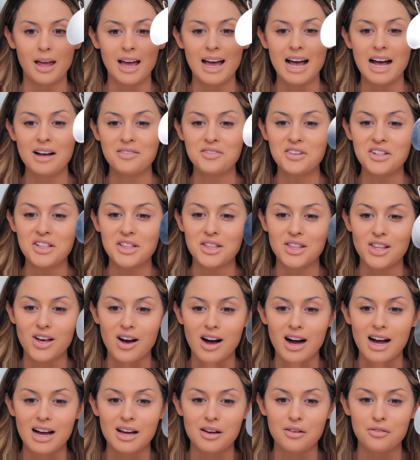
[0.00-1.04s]
I have a
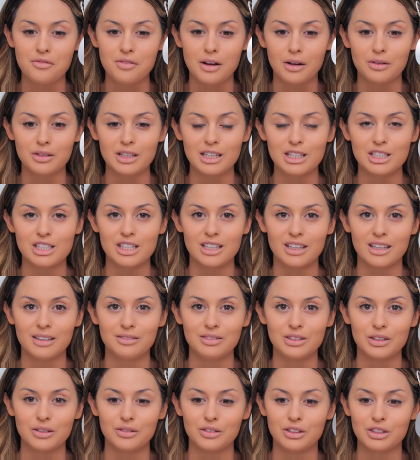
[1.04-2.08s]
lot of foundation
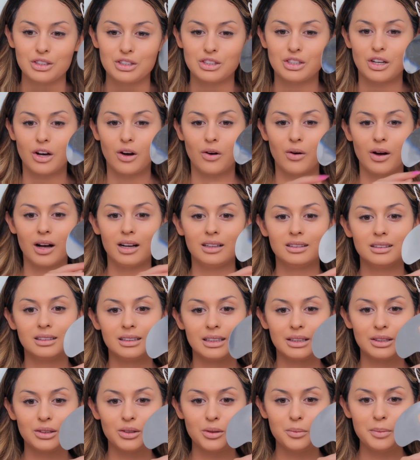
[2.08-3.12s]
left over, so a
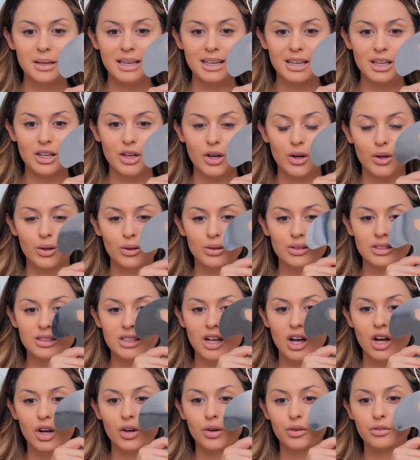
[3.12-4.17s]
little bit
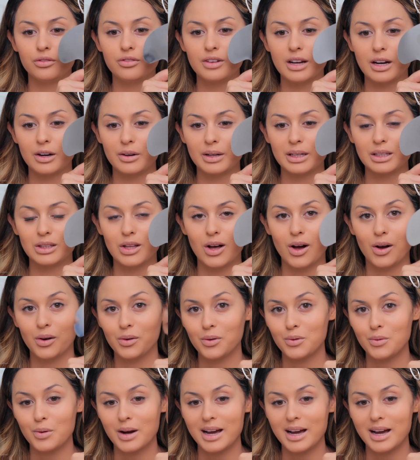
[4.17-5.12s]
goes a very long